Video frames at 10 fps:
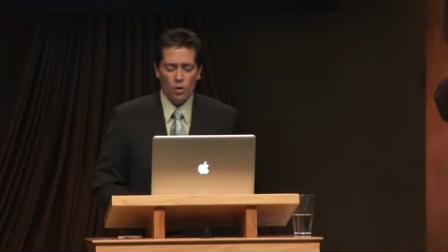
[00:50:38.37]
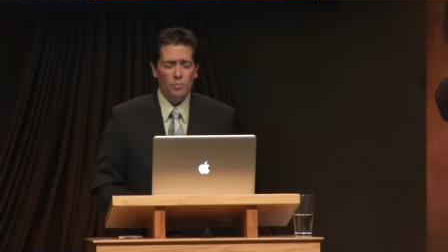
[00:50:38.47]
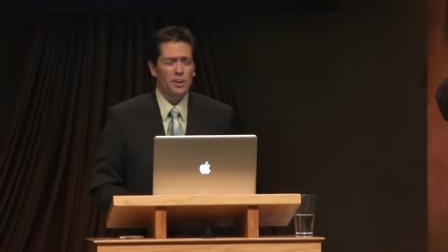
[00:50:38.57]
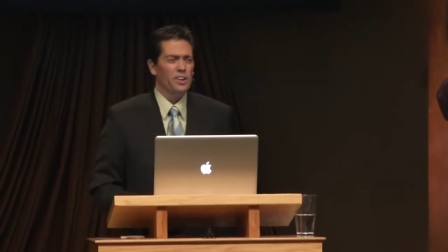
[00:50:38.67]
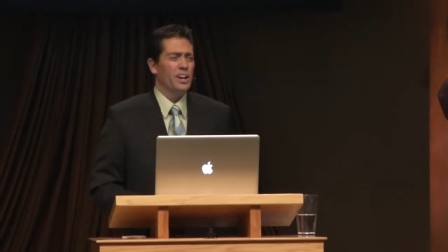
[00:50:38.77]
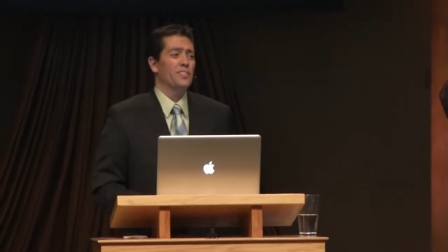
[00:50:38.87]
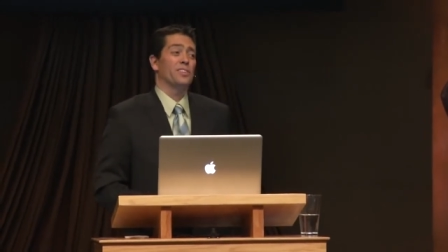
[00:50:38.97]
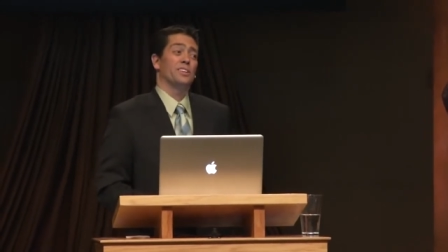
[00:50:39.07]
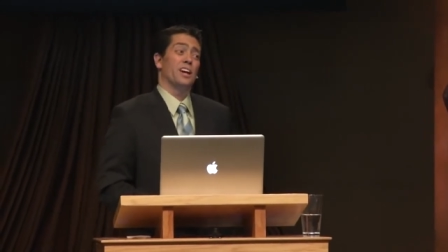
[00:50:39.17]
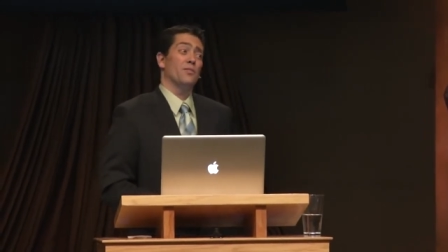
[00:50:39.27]
Or better
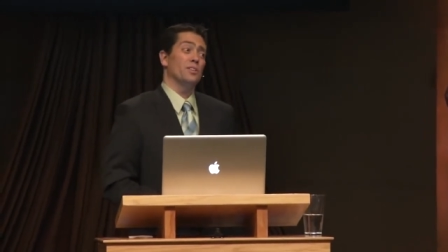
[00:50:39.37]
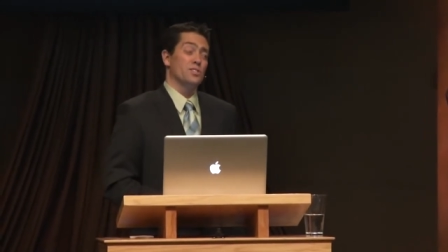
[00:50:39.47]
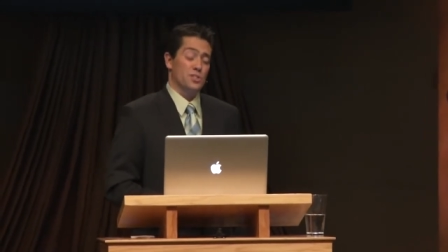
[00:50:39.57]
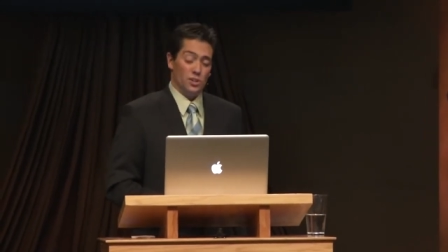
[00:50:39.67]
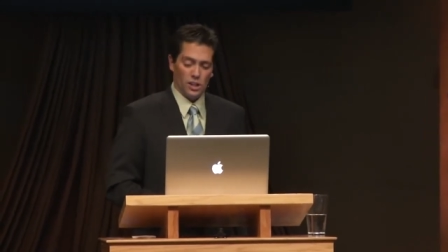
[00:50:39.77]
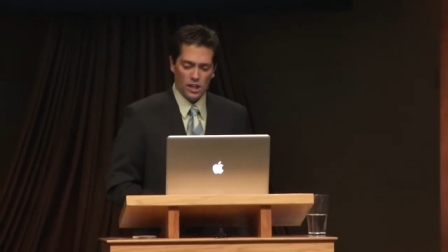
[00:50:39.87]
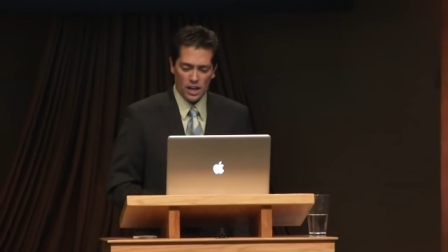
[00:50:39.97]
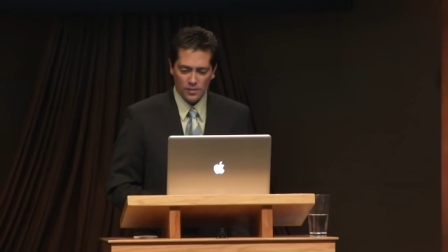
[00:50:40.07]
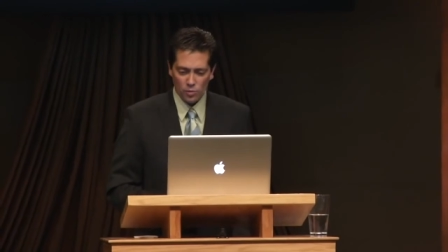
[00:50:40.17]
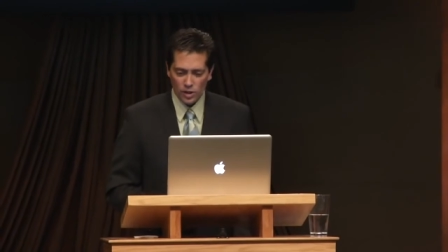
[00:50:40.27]
yet, the devil is still
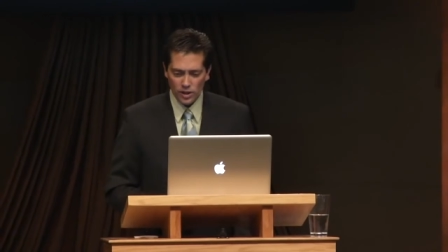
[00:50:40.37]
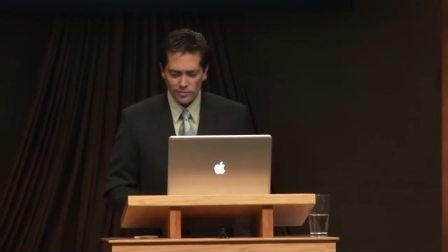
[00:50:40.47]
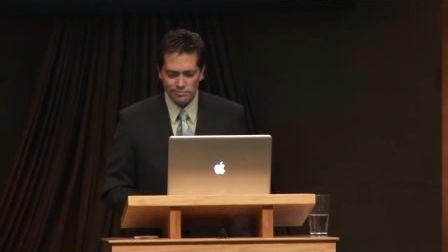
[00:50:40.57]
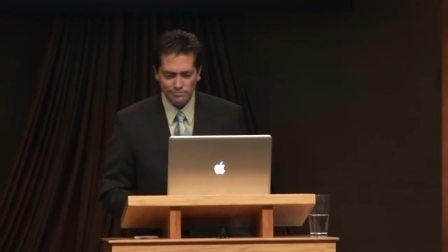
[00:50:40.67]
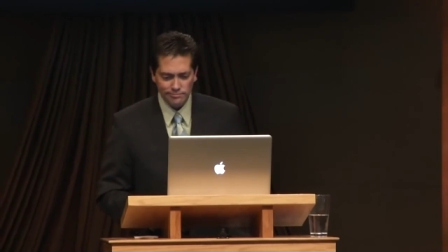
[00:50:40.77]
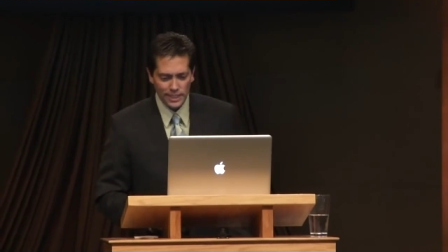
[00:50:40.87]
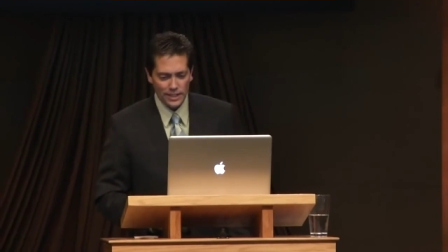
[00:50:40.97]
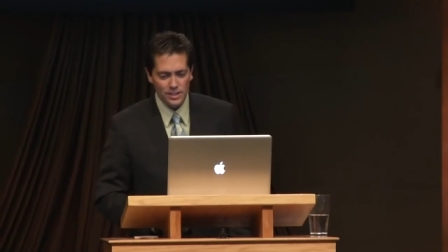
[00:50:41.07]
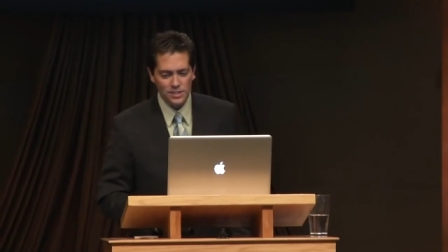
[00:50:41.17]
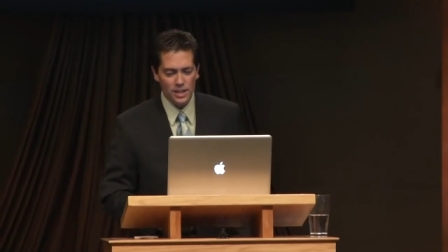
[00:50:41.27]
alive and well,
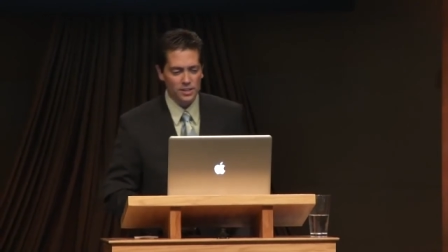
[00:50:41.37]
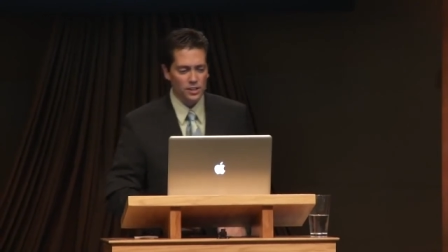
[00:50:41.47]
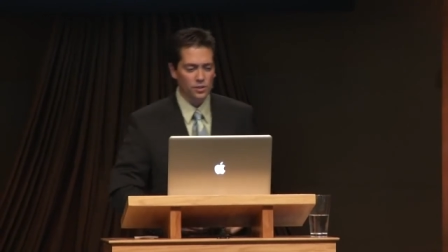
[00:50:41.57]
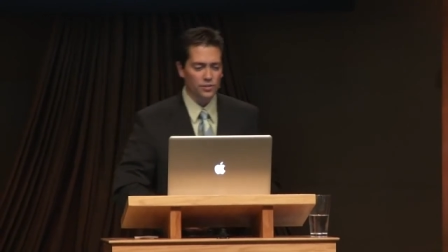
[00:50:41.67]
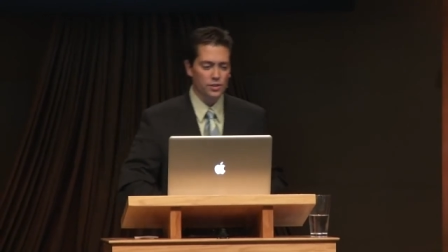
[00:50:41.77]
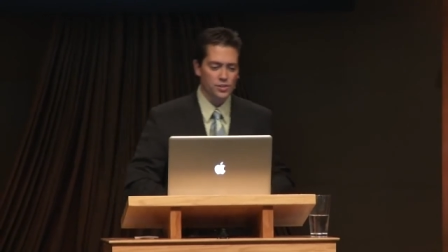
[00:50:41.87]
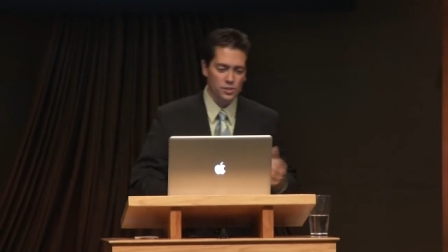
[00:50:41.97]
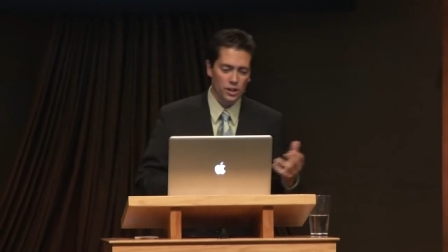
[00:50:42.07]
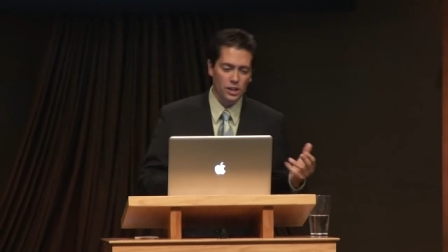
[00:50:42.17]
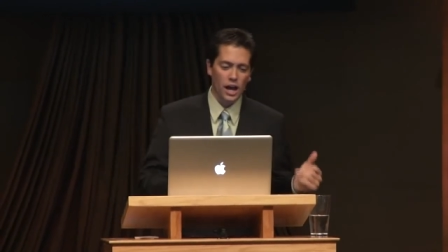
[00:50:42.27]
and his ideals are
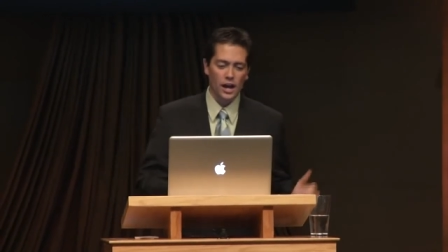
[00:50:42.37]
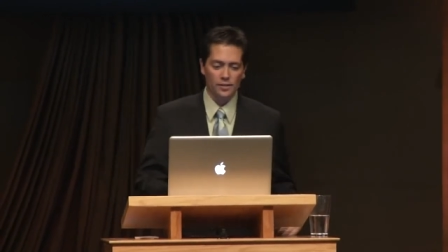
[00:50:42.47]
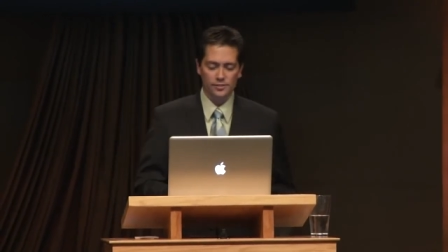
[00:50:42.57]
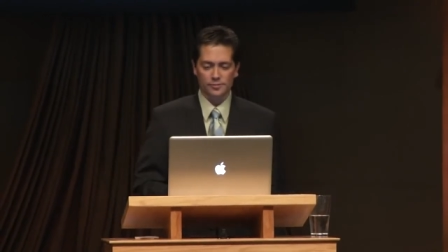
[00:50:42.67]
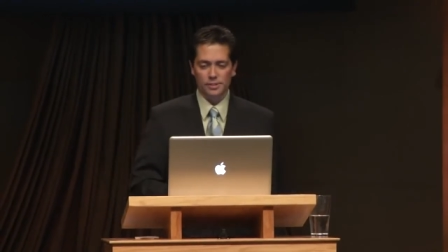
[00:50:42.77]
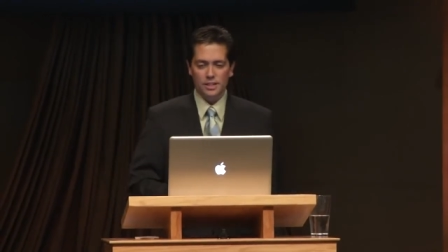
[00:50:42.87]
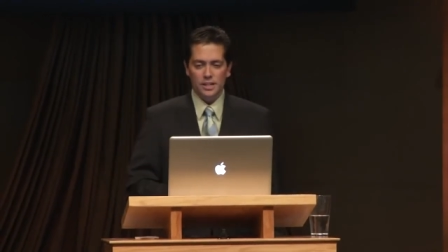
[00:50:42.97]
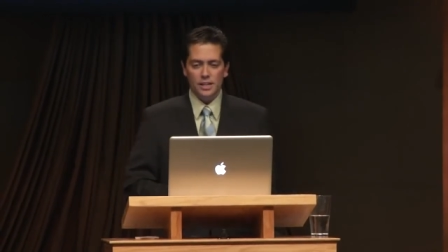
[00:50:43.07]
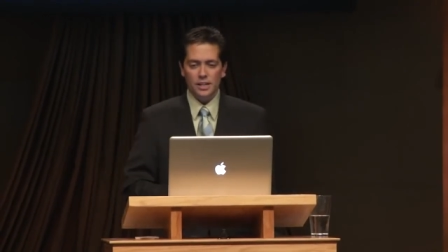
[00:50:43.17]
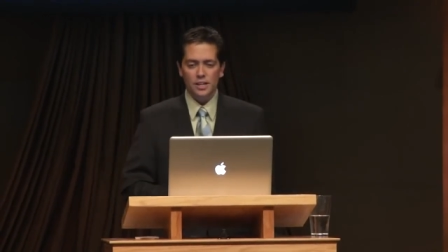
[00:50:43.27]
still alive.
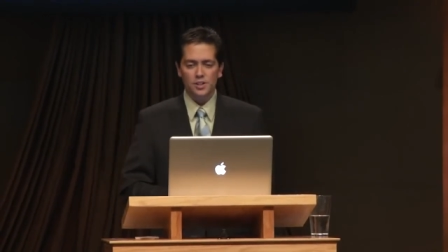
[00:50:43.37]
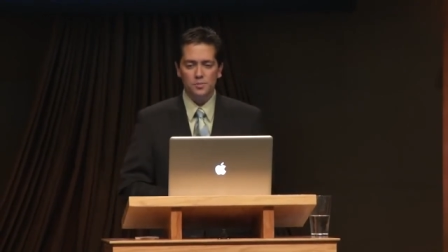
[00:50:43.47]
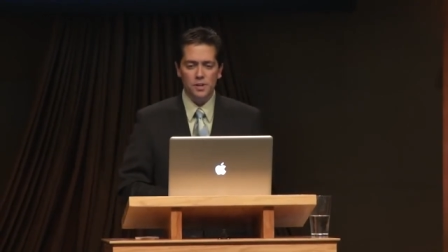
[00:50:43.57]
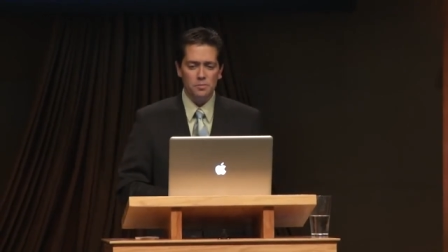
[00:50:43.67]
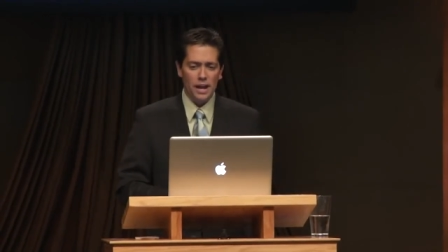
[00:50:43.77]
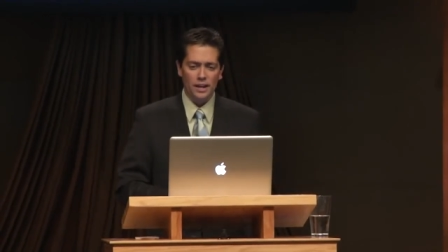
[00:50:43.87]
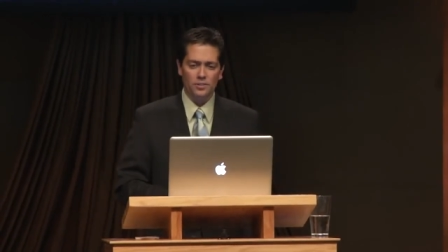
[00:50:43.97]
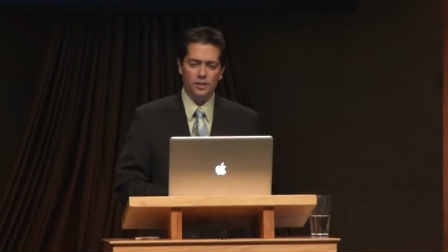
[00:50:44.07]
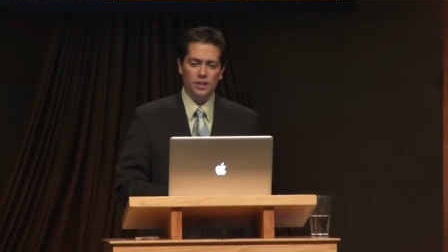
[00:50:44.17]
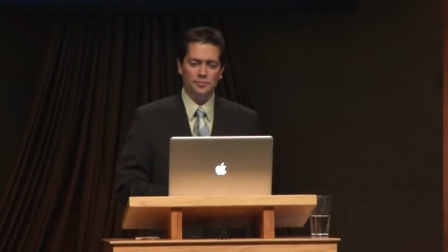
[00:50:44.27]
In Spin
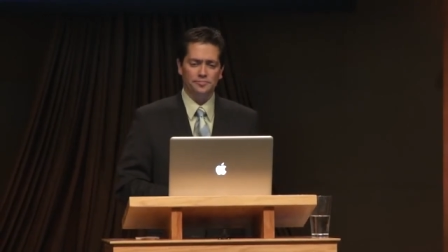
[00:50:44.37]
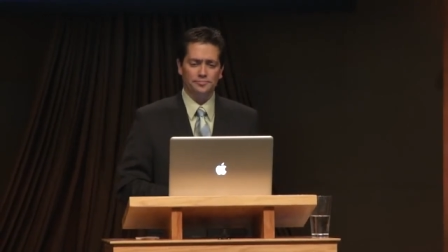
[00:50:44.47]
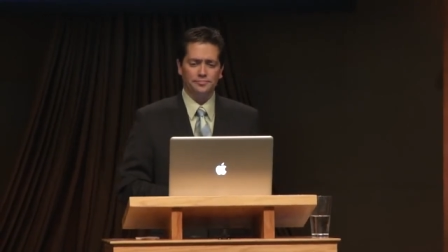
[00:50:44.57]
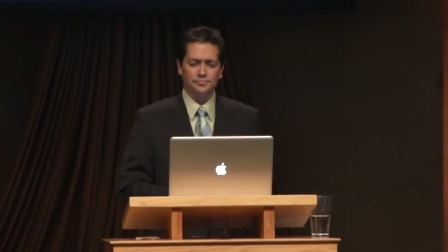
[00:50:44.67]
Magazine,